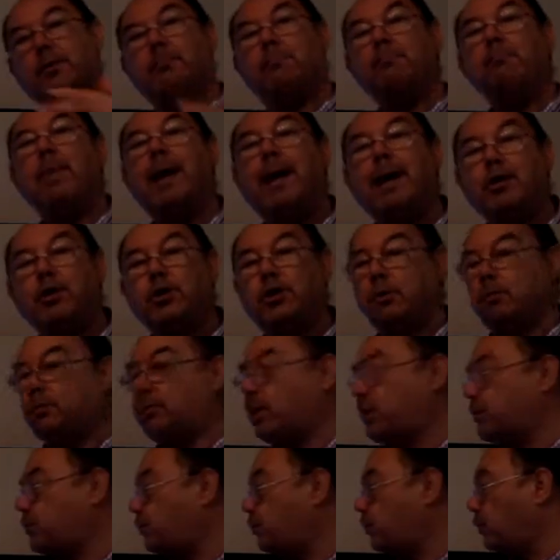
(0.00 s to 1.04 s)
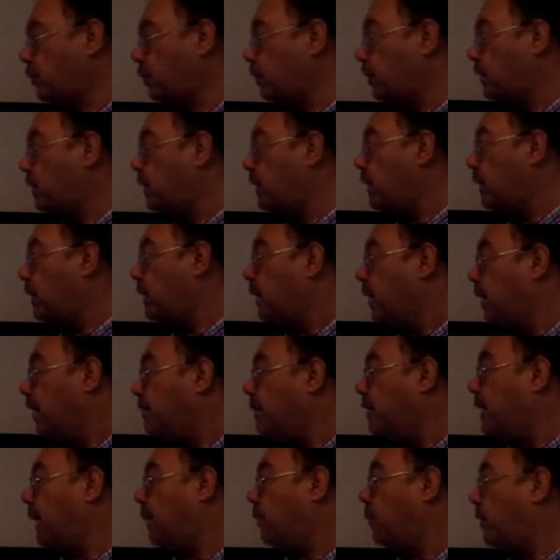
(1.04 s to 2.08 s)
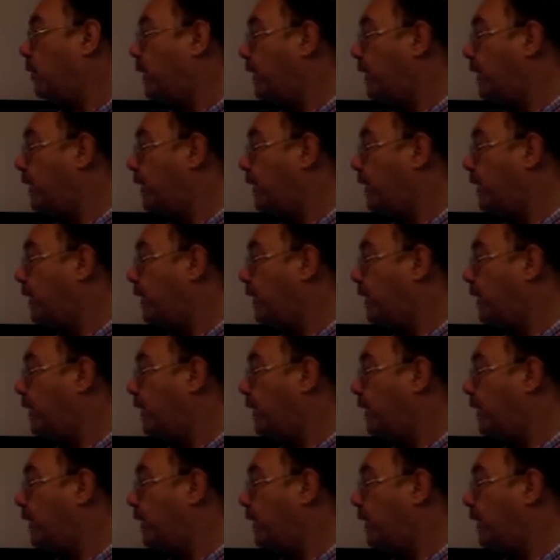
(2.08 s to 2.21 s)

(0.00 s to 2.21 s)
mesh breast roll. And that